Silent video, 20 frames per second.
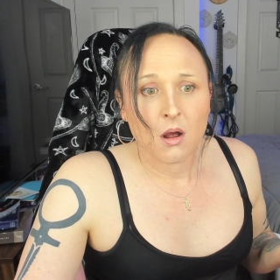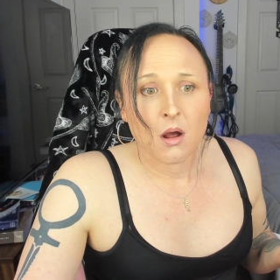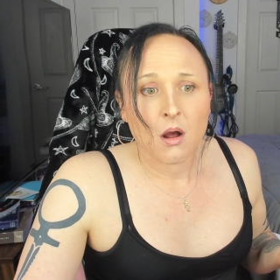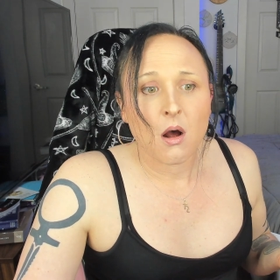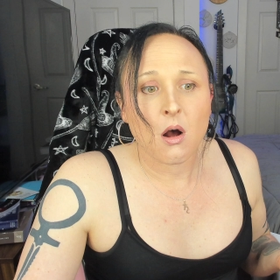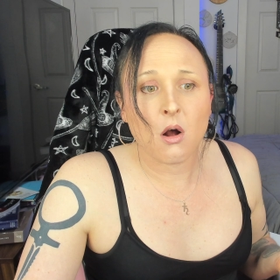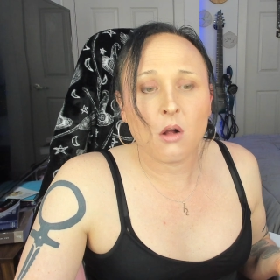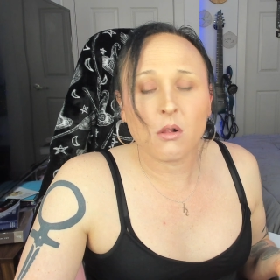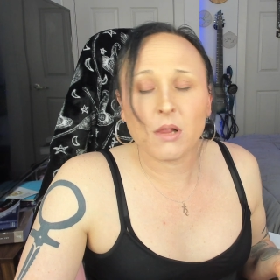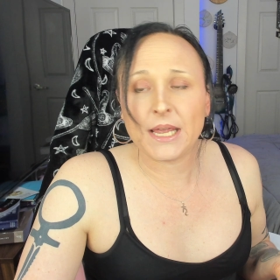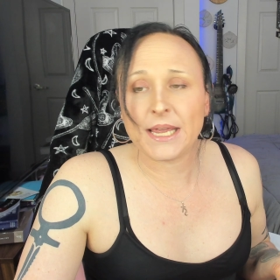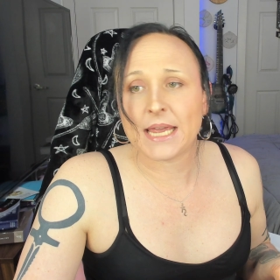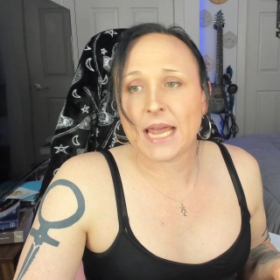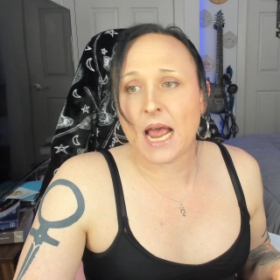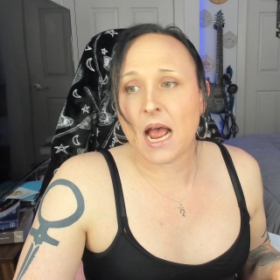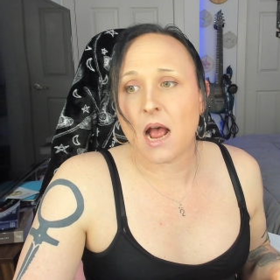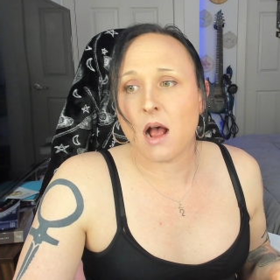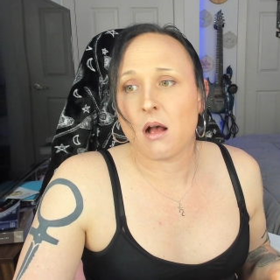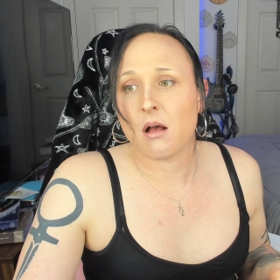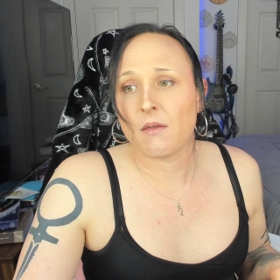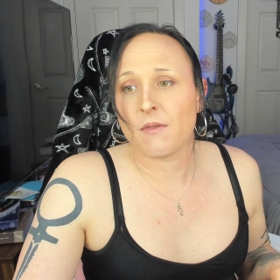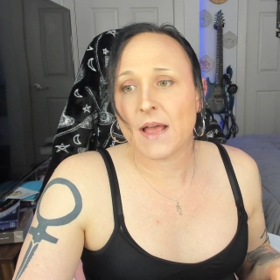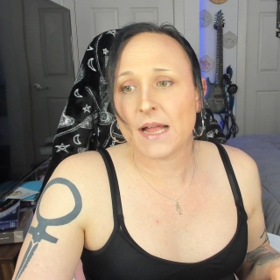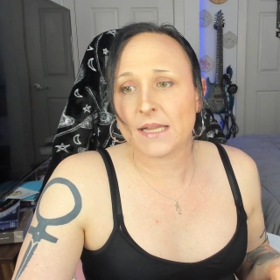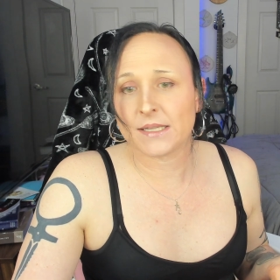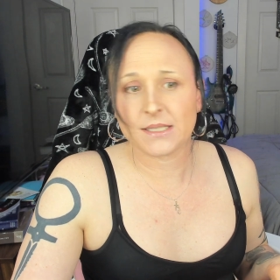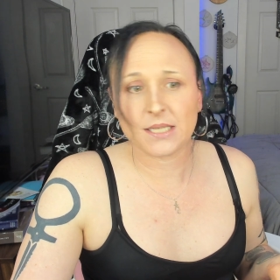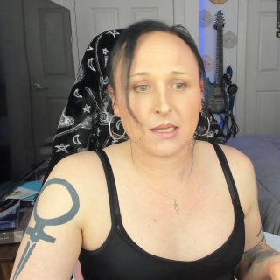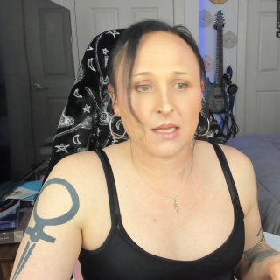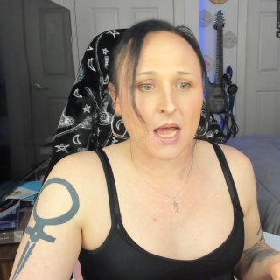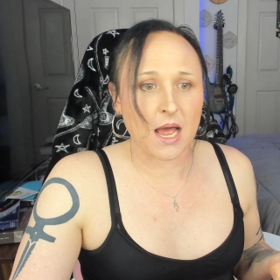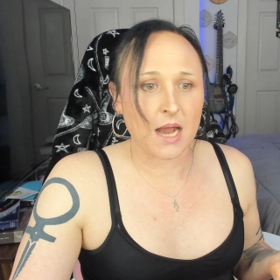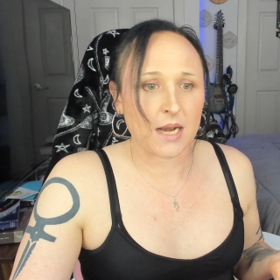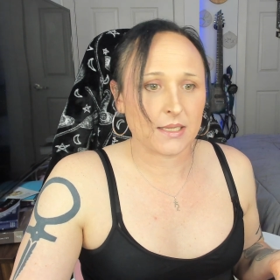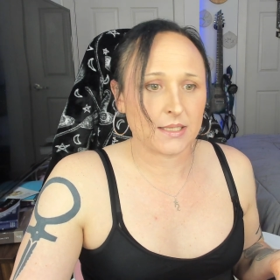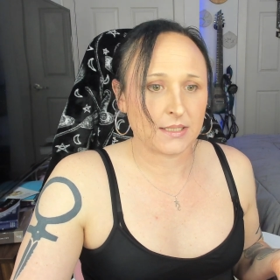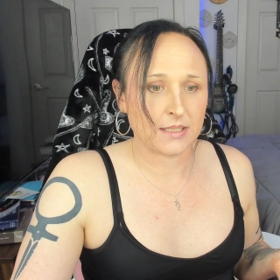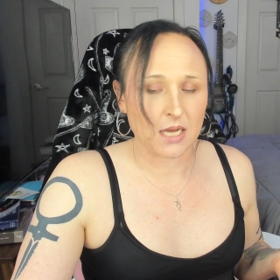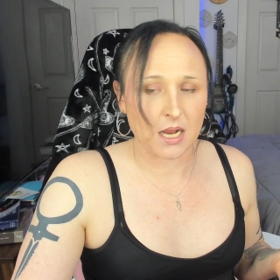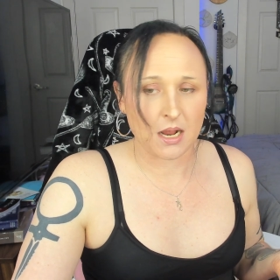Holy cow, that's a lot of
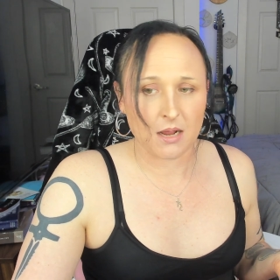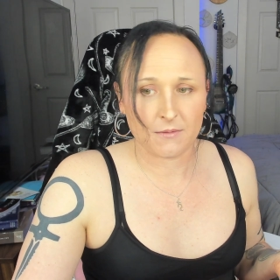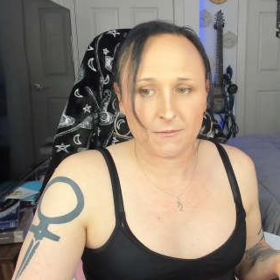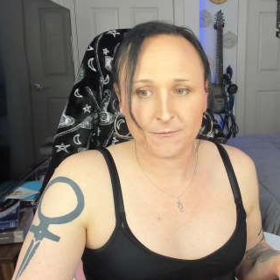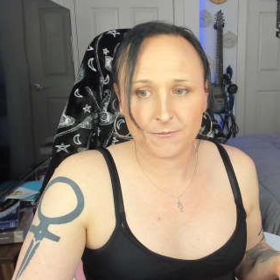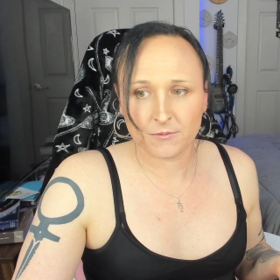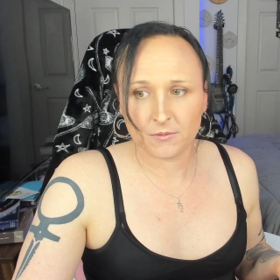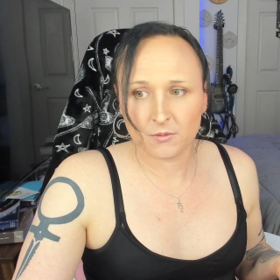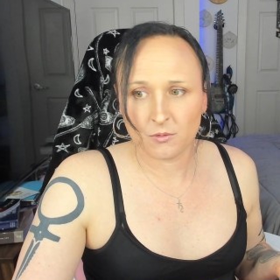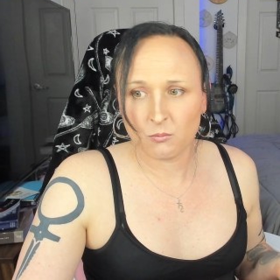stuff.